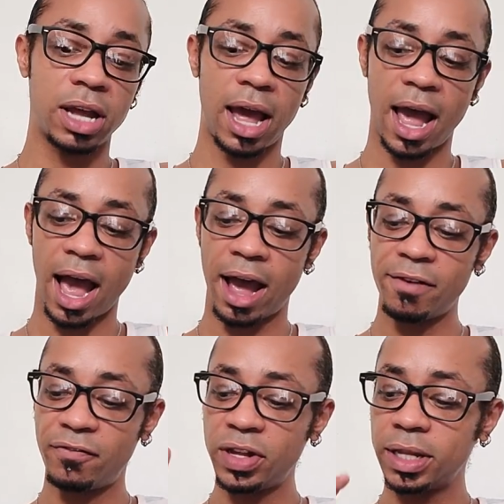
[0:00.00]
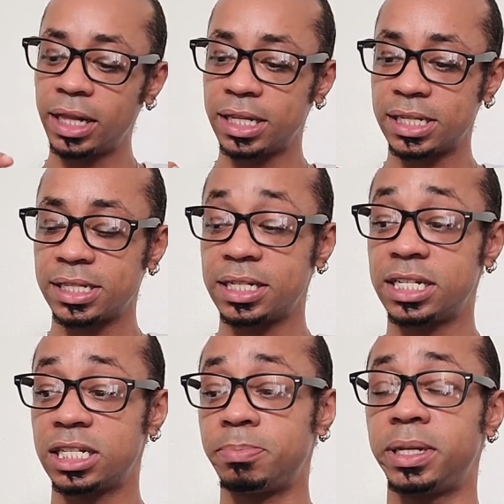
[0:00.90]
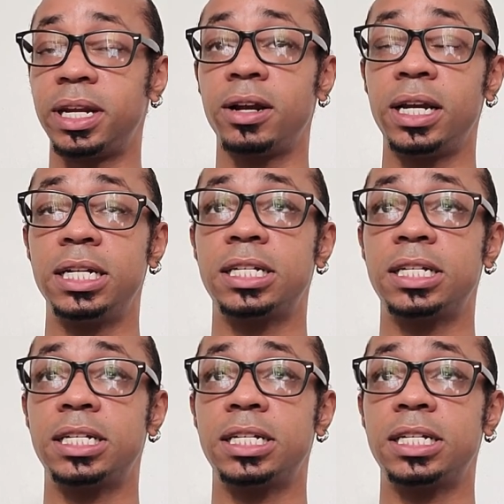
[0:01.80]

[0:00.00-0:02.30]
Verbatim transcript: I, I feel like this is a disciplinarian